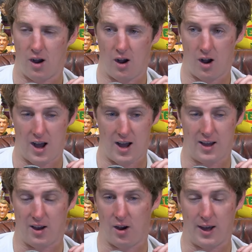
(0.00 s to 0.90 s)

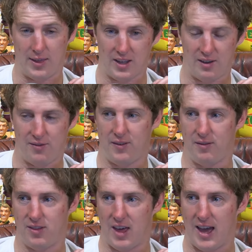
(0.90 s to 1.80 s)
I think if
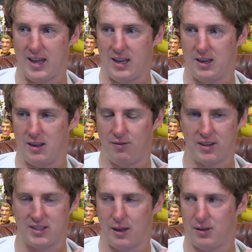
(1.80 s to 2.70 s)

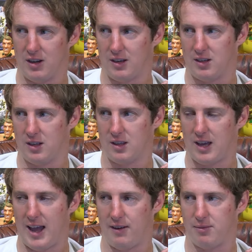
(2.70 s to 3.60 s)
there's nothing to
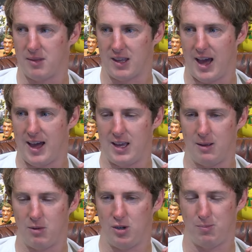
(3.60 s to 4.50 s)
gain from the
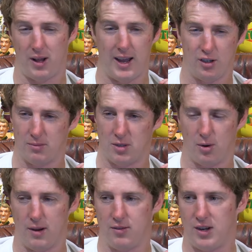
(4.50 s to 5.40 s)
game and you played Tom
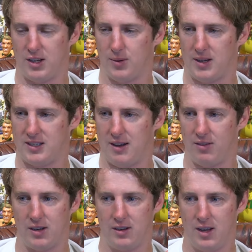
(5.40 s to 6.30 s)
Trbojevic around
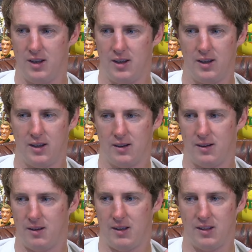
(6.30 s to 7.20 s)
27,
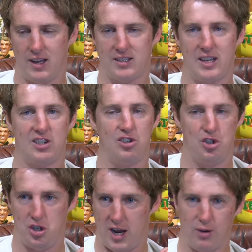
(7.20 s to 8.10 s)
unless there's
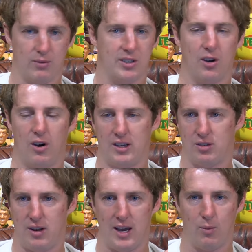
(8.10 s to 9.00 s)
genuine
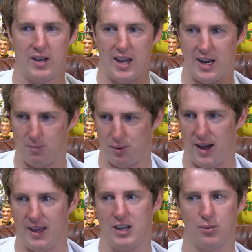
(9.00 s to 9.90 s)
science around we need him
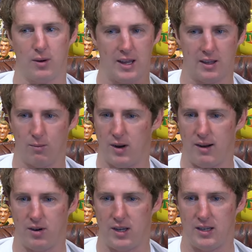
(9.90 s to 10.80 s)
playing each week and
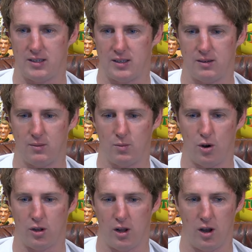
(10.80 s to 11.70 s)
whatever it is and
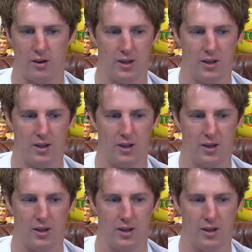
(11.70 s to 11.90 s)
workload,